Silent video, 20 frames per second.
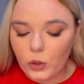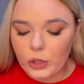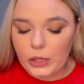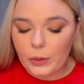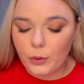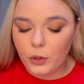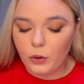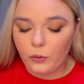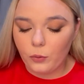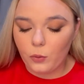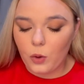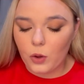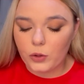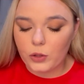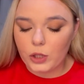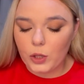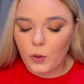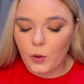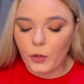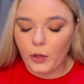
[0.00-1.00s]
So another one to
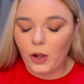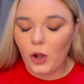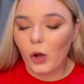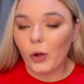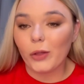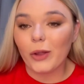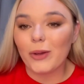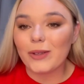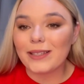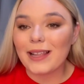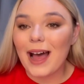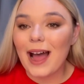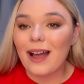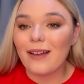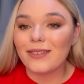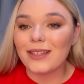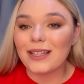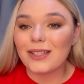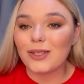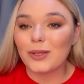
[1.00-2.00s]
go along those
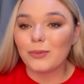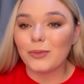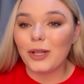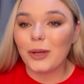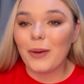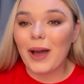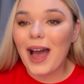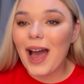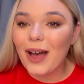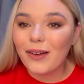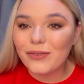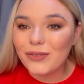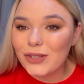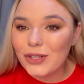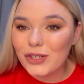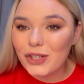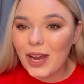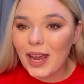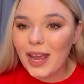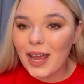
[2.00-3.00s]
lines is some new
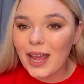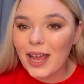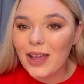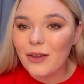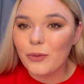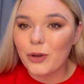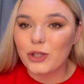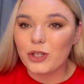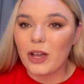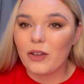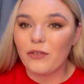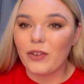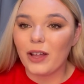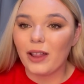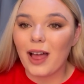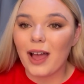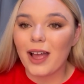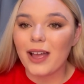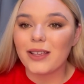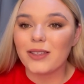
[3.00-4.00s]
aftershave, which I feel
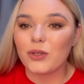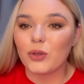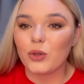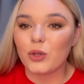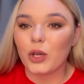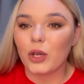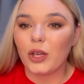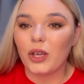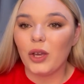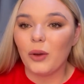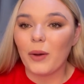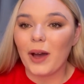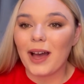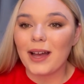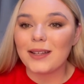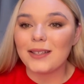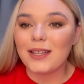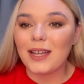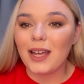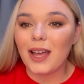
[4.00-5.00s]
like is such a cute
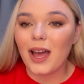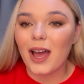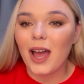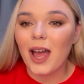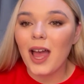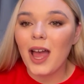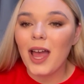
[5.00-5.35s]
idea,